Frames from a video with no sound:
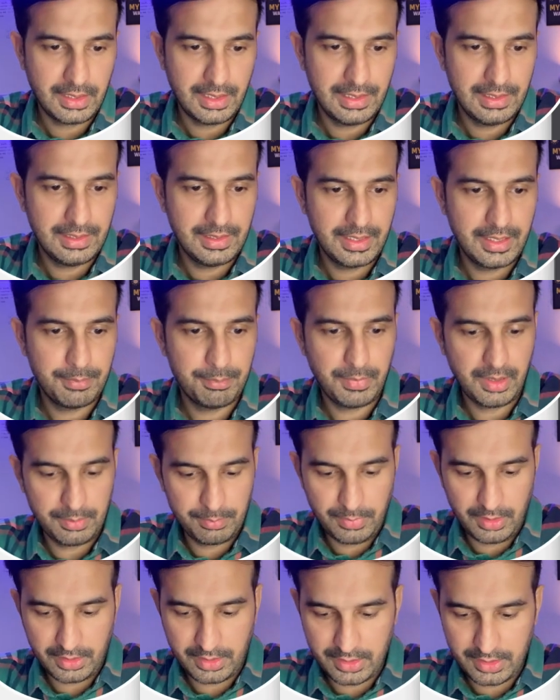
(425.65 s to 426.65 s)
I'll name my
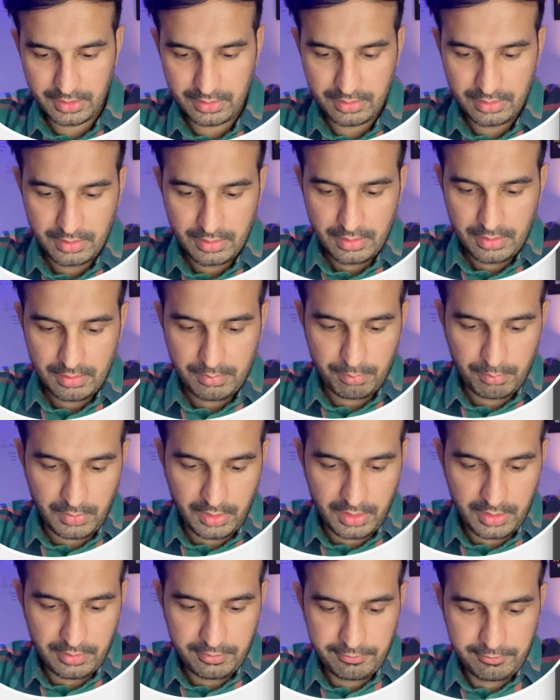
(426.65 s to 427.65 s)
bucket
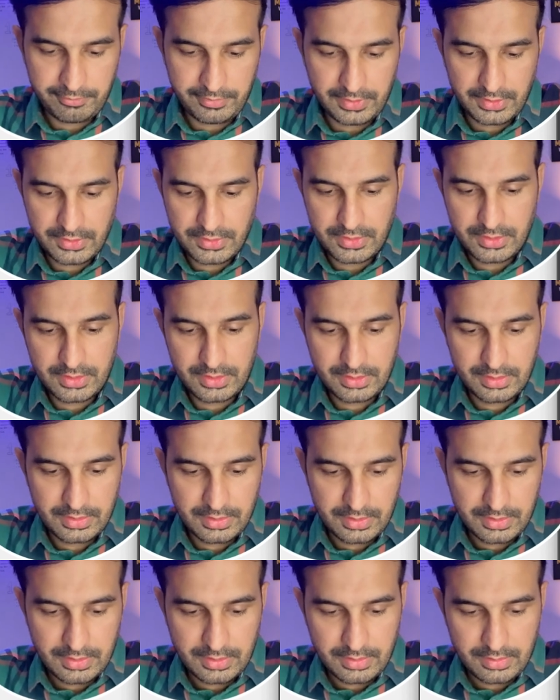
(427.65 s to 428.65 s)
my first
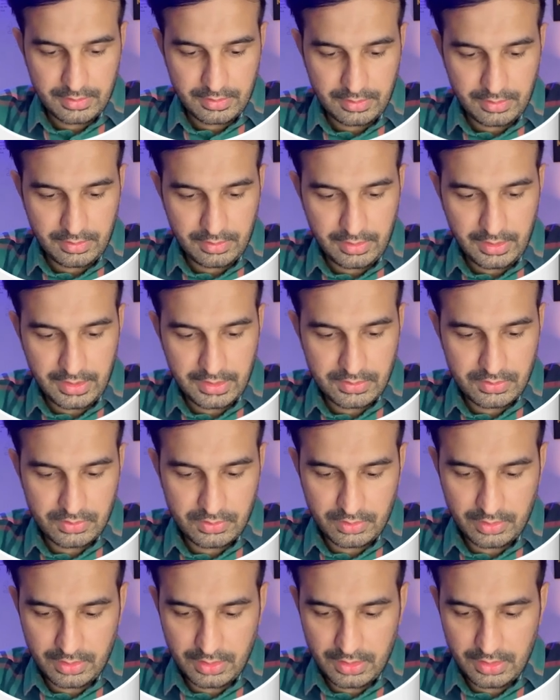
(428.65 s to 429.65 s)

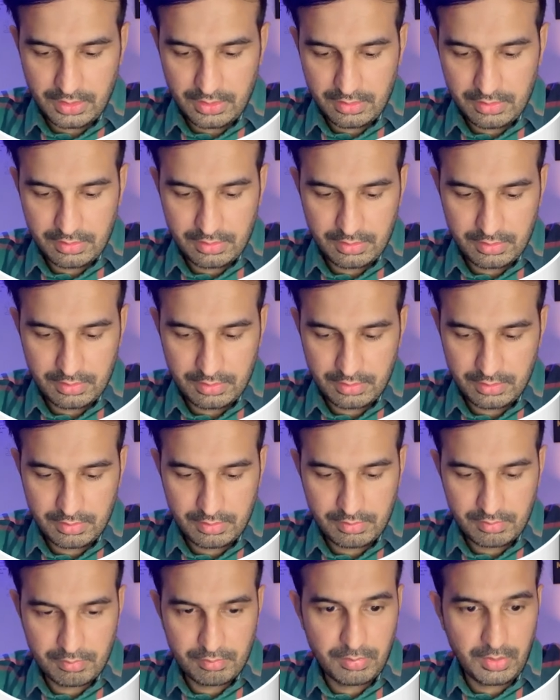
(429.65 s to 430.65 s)
S3
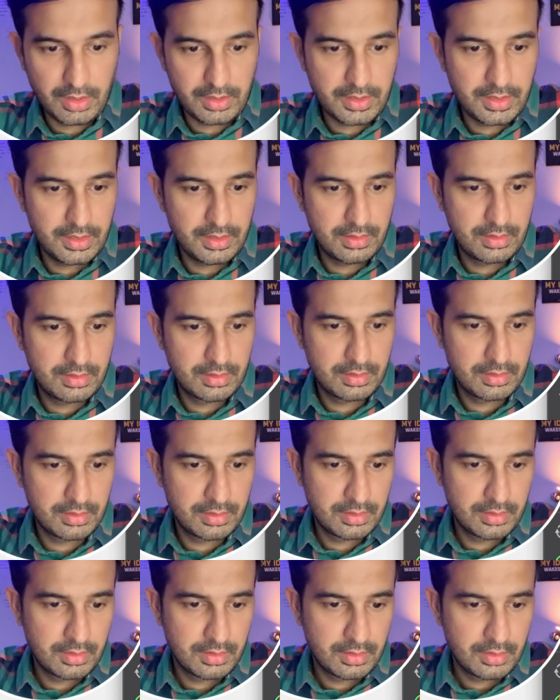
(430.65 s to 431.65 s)
bucket
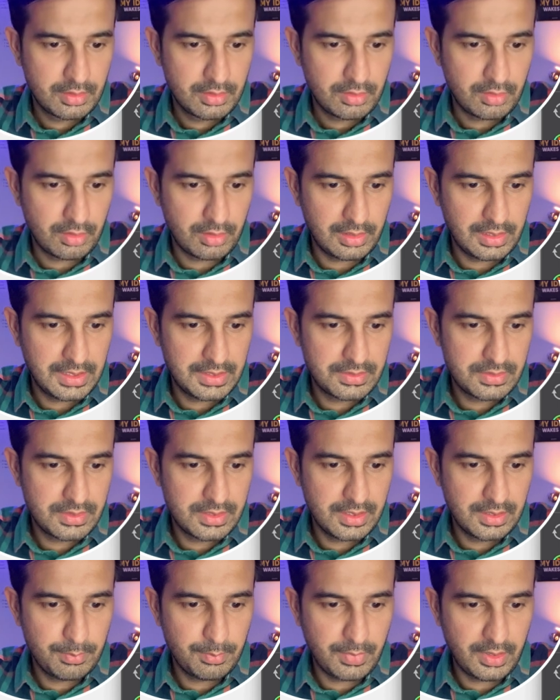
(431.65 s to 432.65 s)
or let's
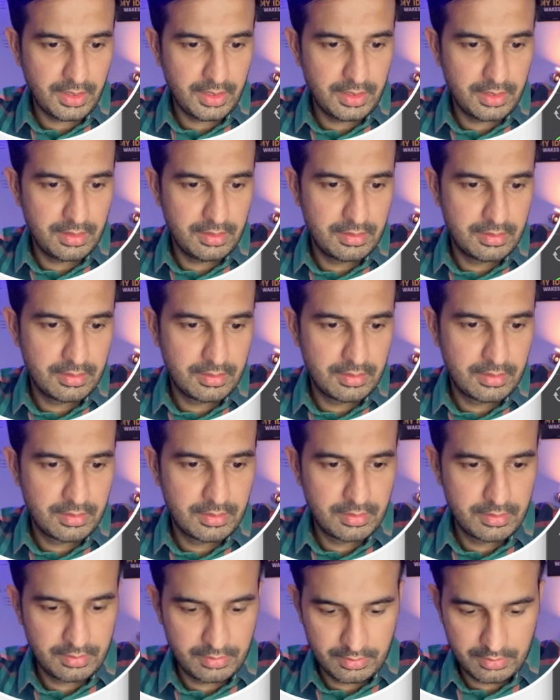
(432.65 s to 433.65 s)
say my
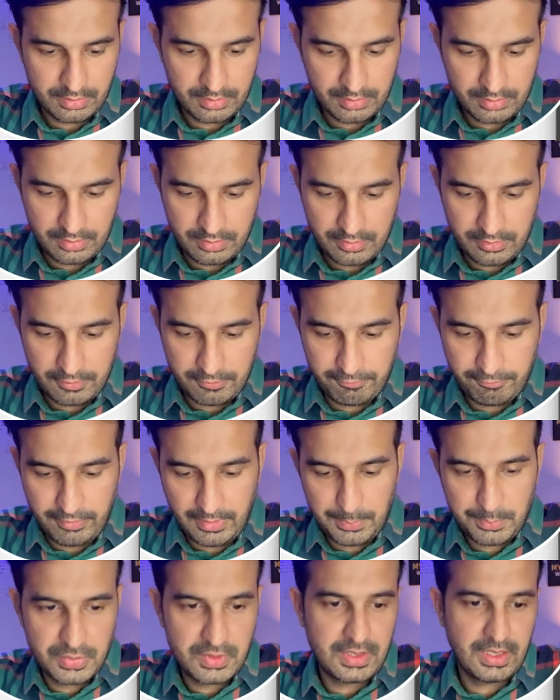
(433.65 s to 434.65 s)

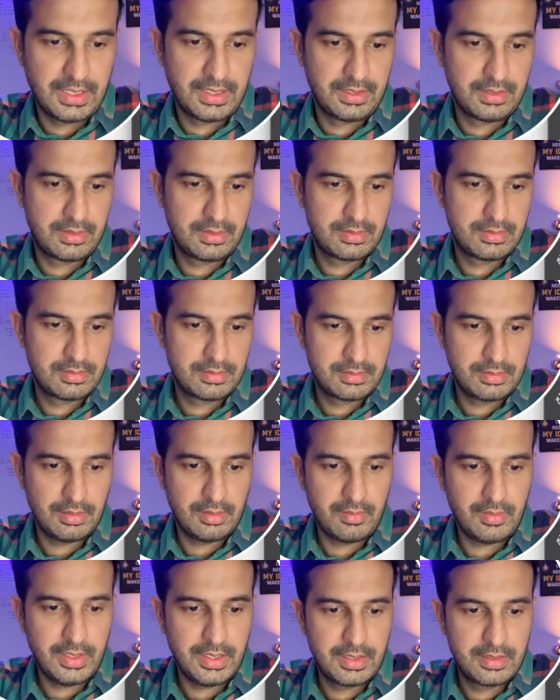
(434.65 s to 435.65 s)
website.
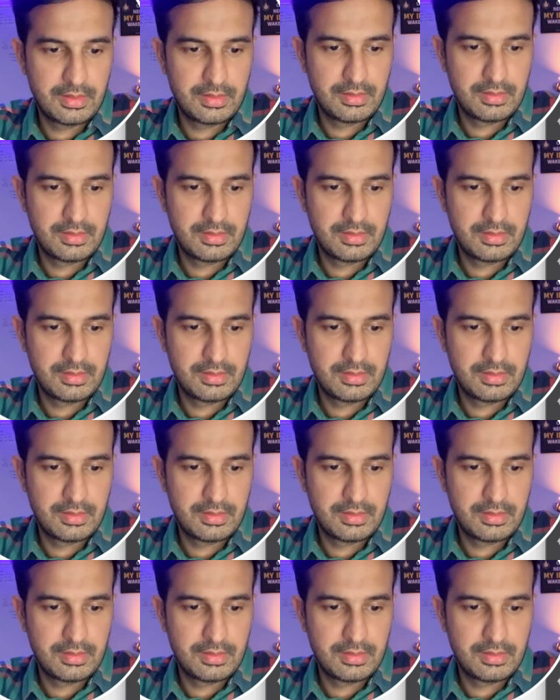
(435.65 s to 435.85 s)
All right.